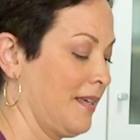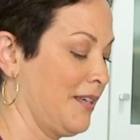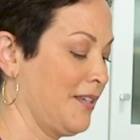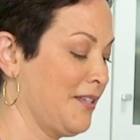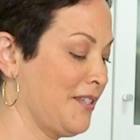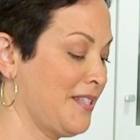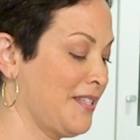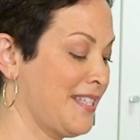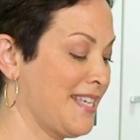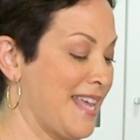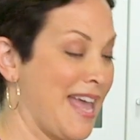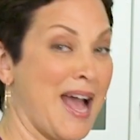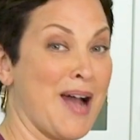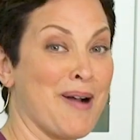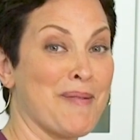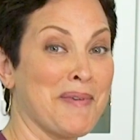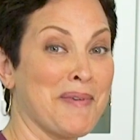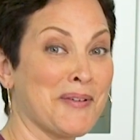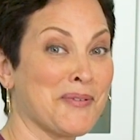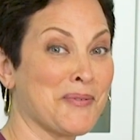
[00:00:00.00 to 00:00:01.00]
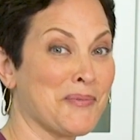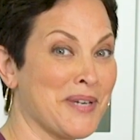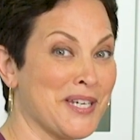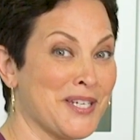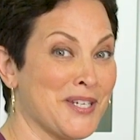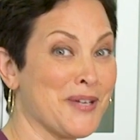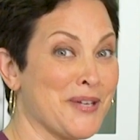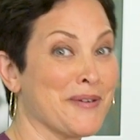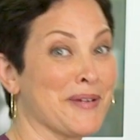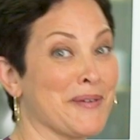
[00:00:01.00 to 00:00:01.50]
You'll see how much we
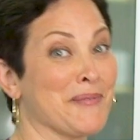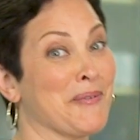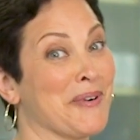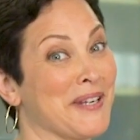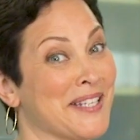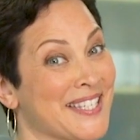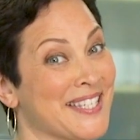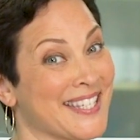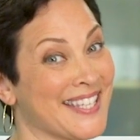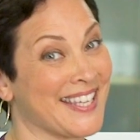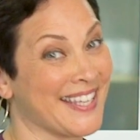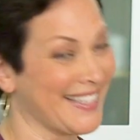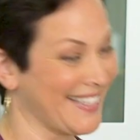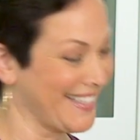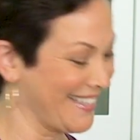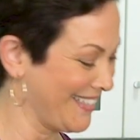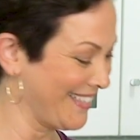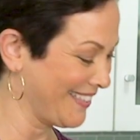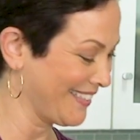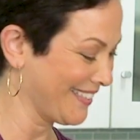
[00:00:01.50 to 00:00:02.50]
do in one skillet.